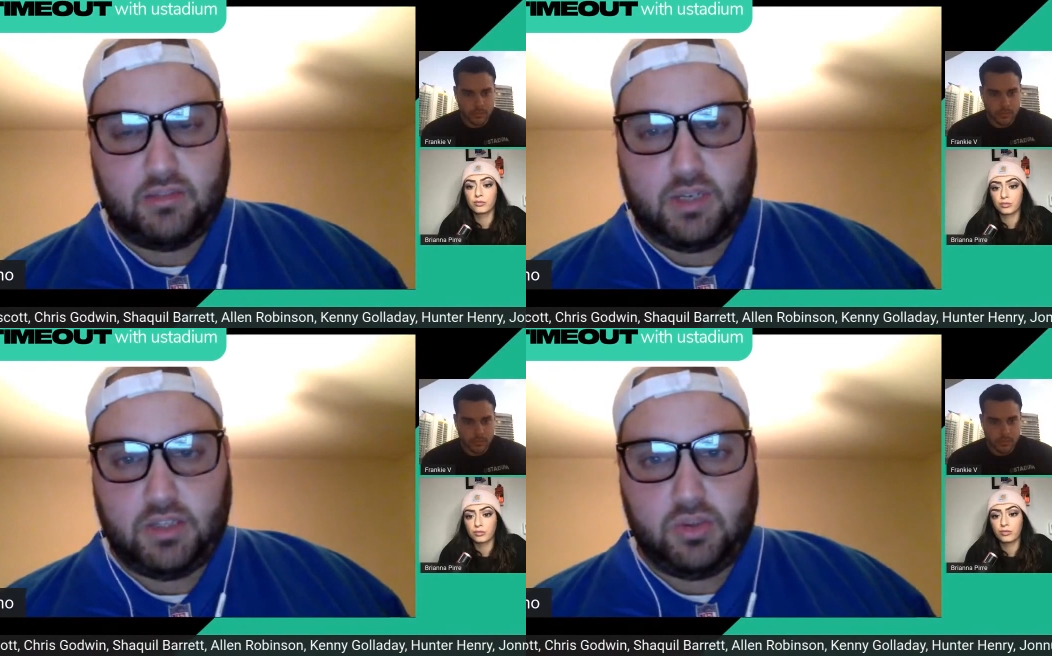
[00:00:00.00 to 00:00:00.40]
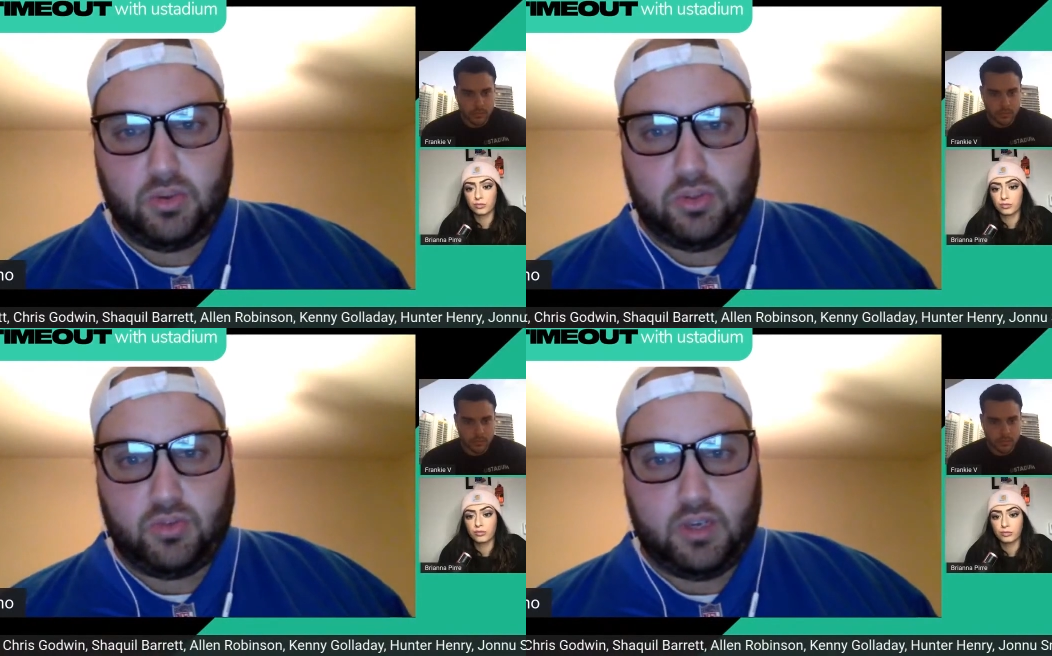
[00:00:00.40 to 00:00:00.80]
Speaker 1: somebody
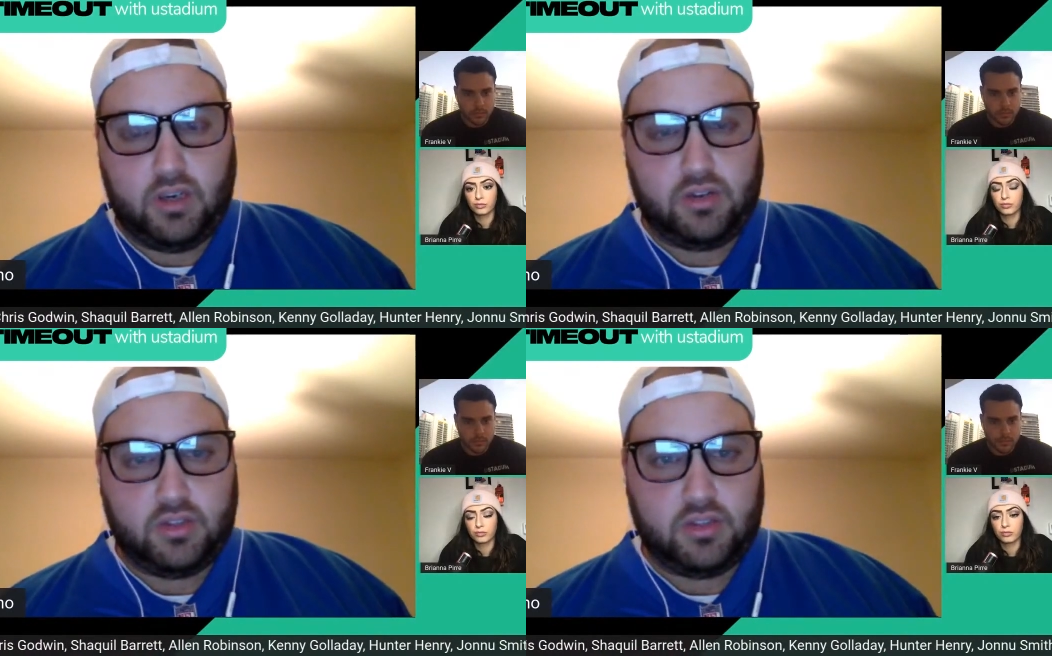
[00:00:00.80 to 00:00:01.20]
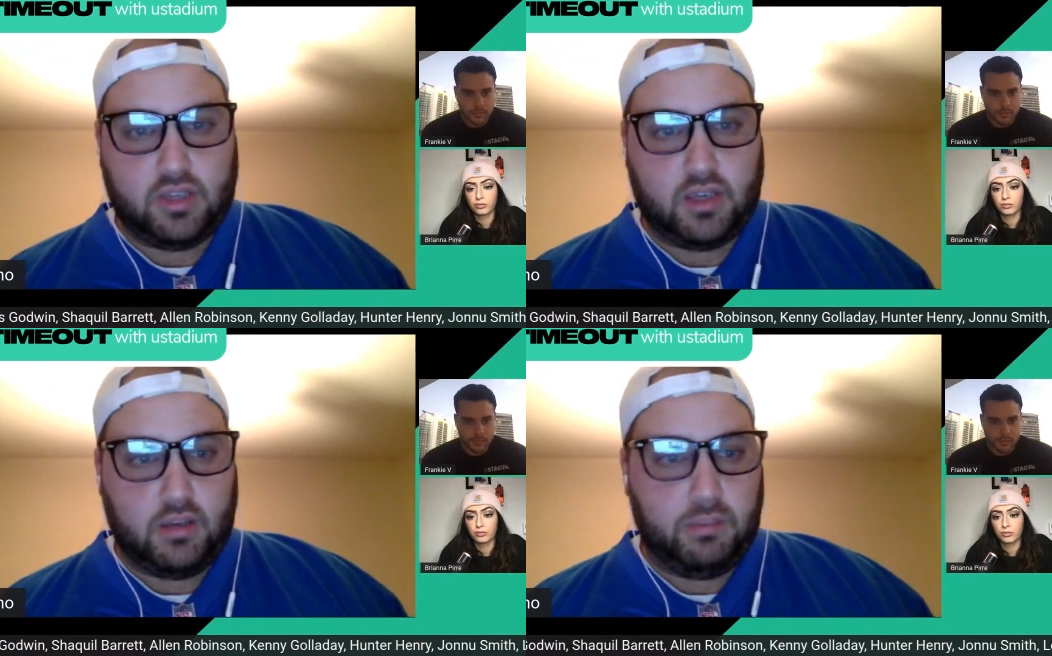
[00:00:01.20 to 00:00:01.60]
two or three years.
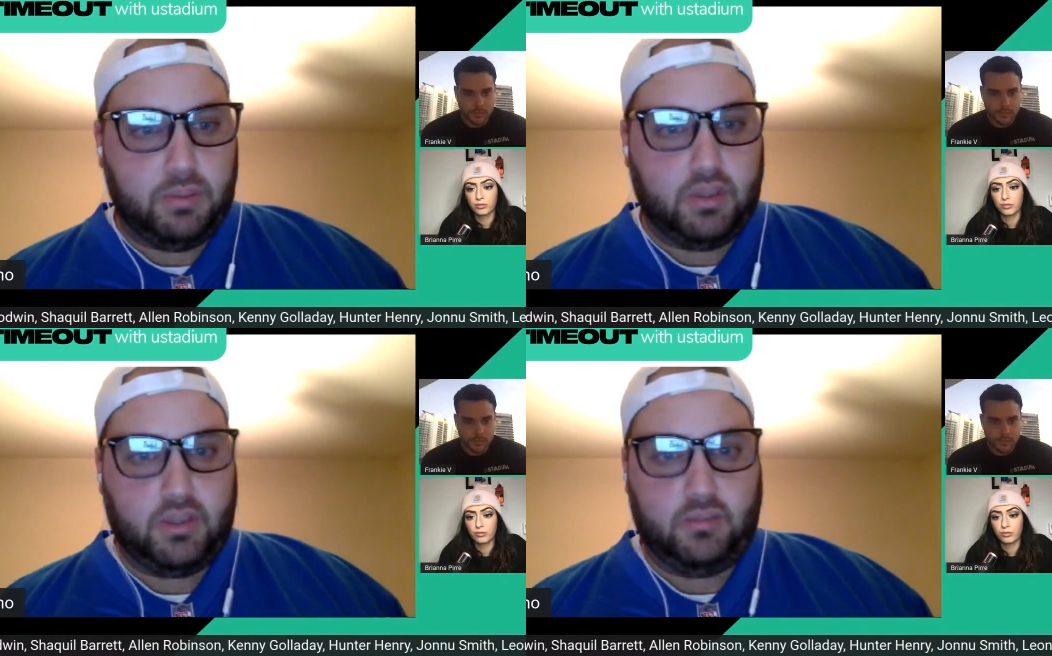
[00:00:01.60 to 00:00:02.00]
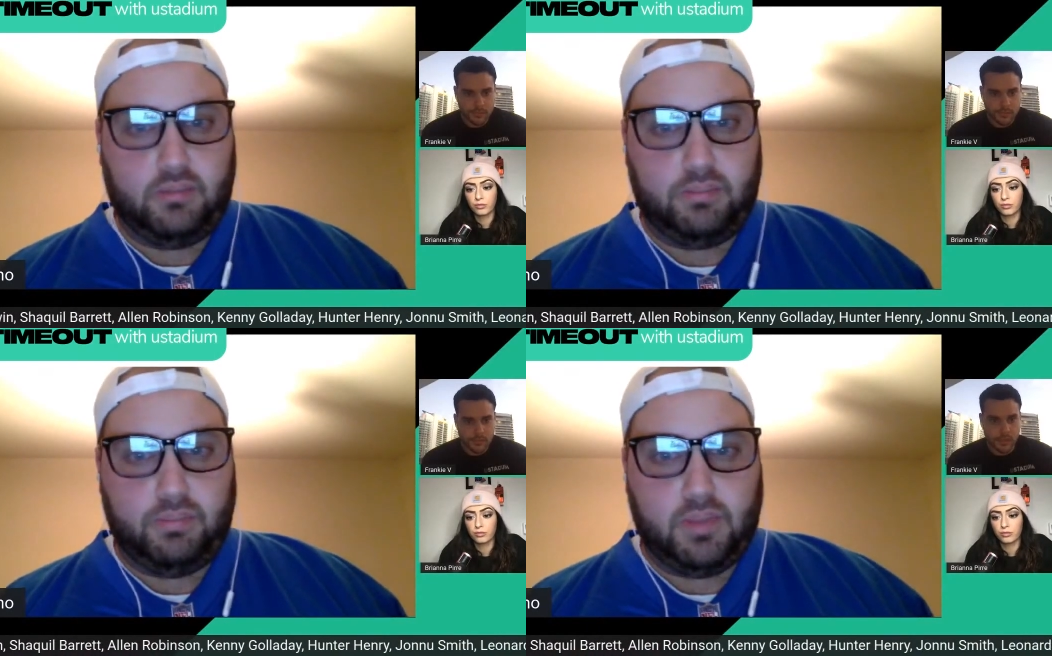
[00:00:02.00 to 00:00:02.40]
It's like complete.
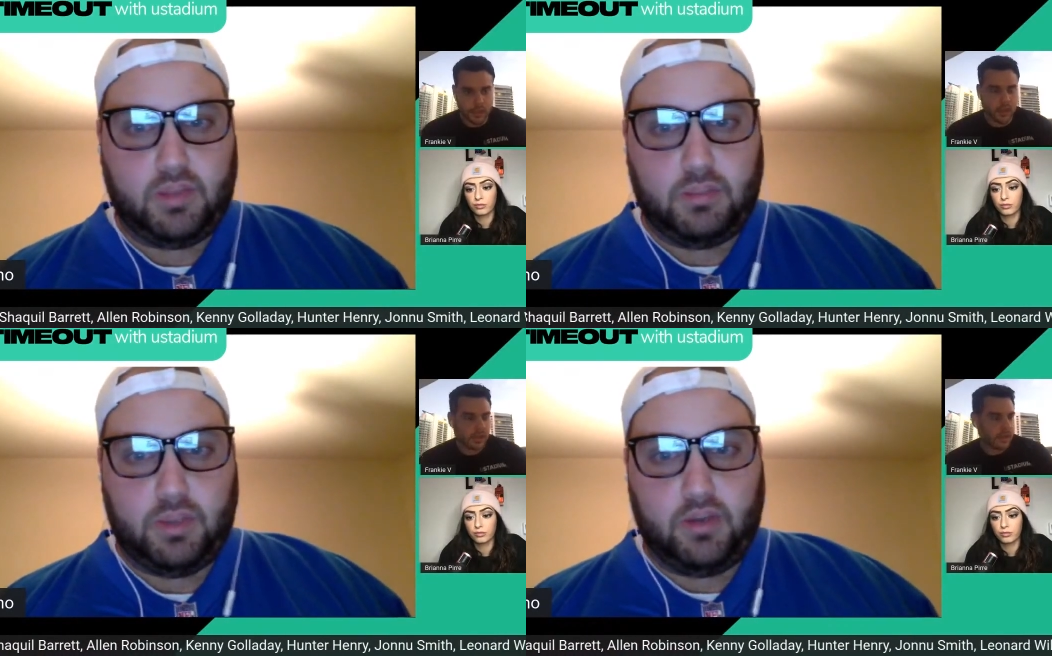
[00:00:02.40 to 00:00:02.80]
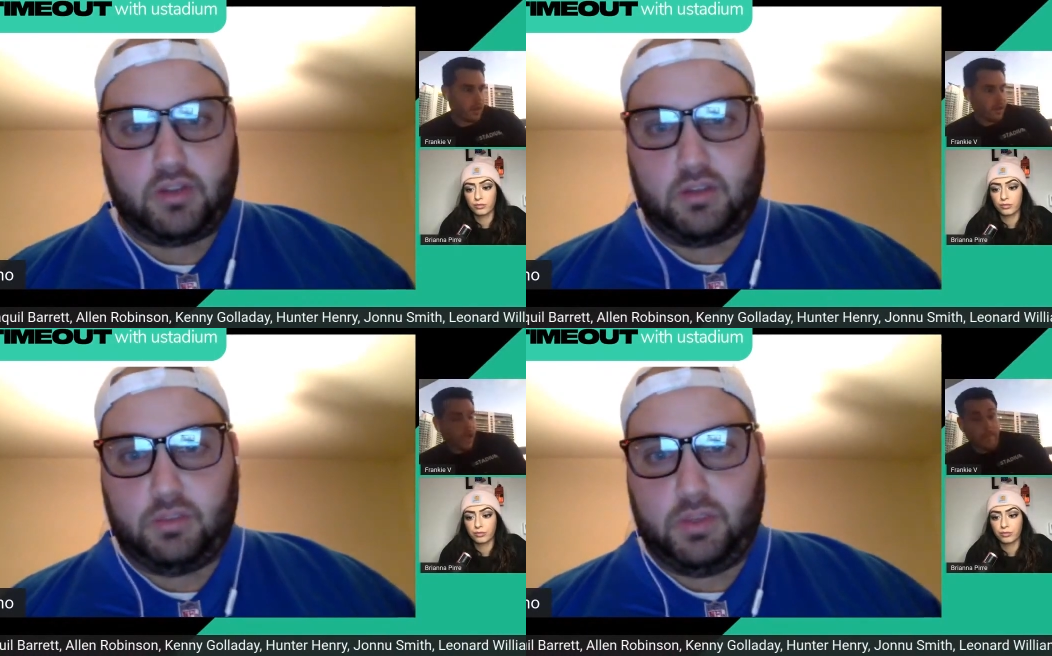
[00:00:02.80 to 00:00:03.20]
Yeah. the
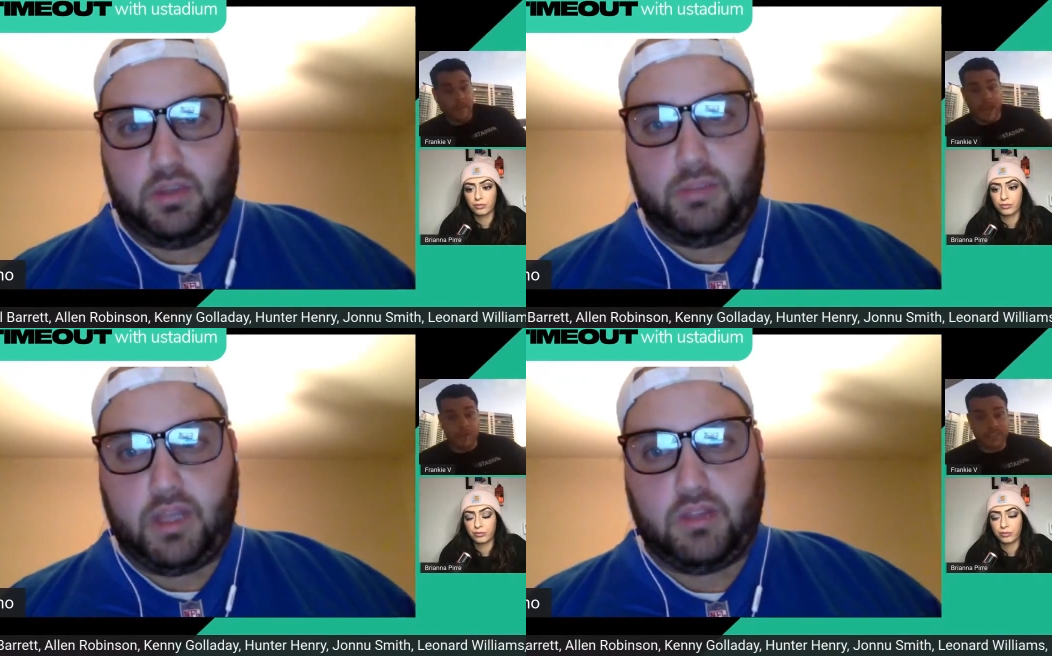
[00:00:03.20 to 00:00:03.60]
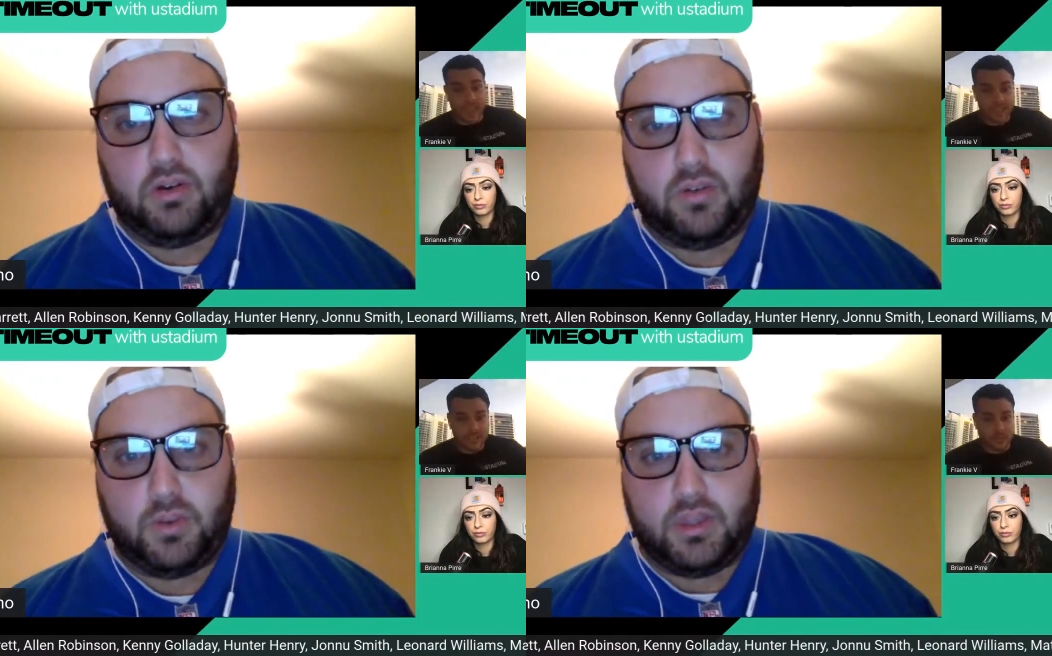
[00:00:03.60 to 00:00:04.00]
players completely. I, mean, I would
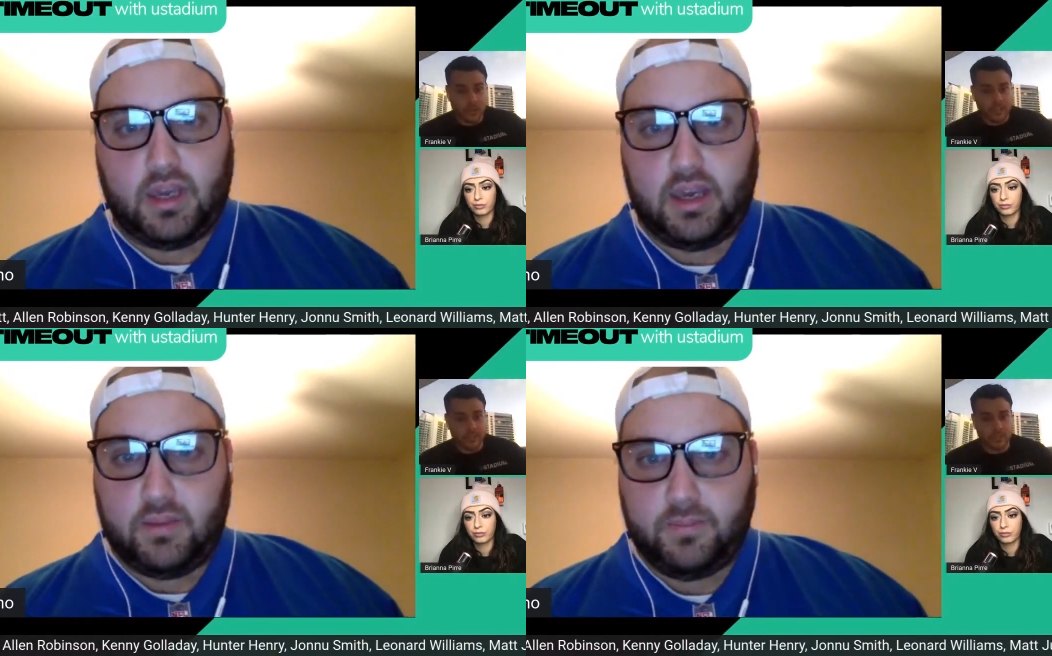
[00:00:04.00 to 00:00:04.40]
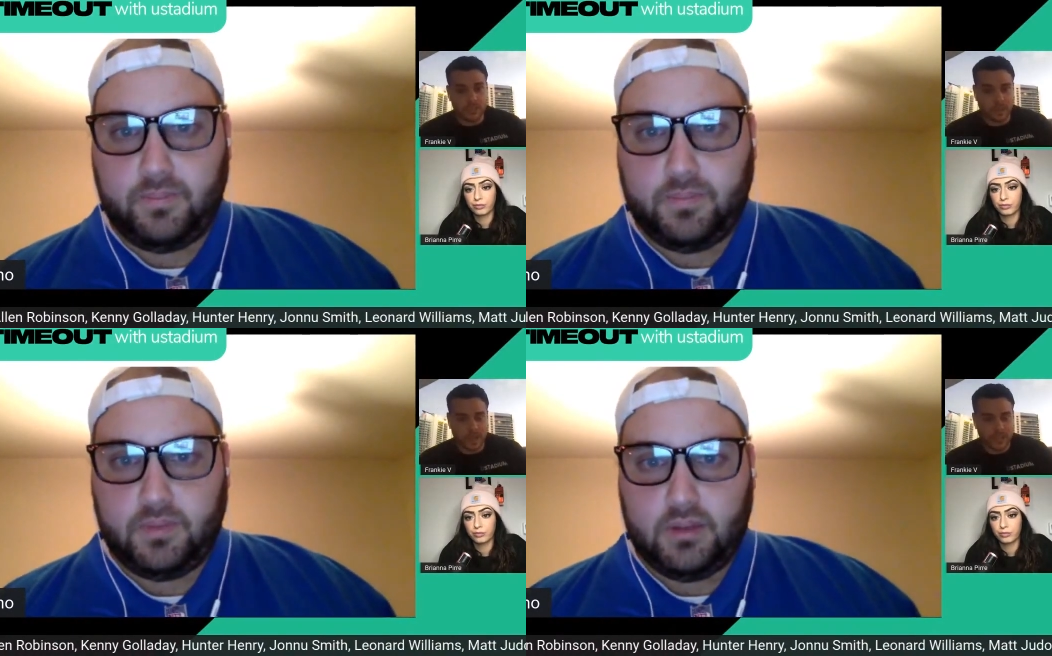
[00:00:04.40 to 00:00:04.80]
tag
Speaker 2: someone as much
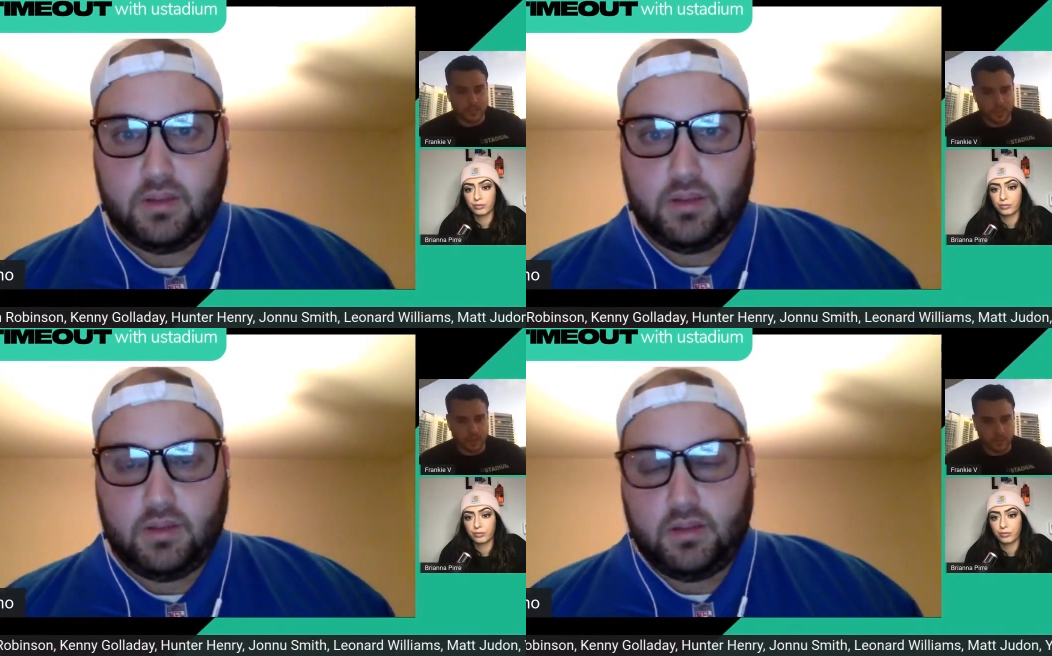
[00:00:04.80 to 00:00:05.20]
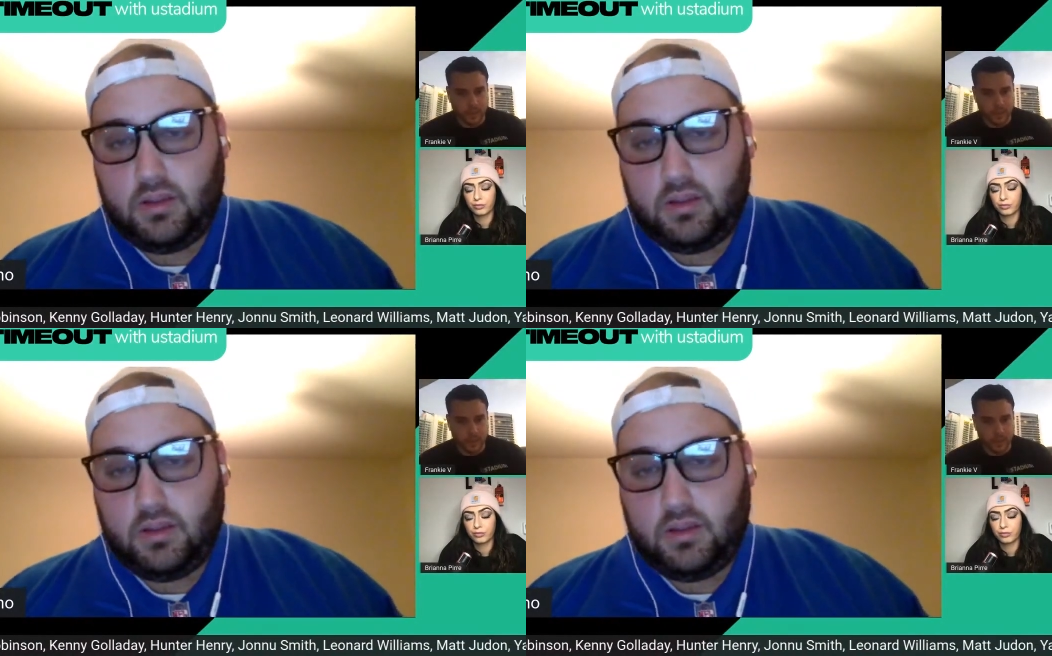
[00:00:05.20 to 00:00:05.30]
as possible.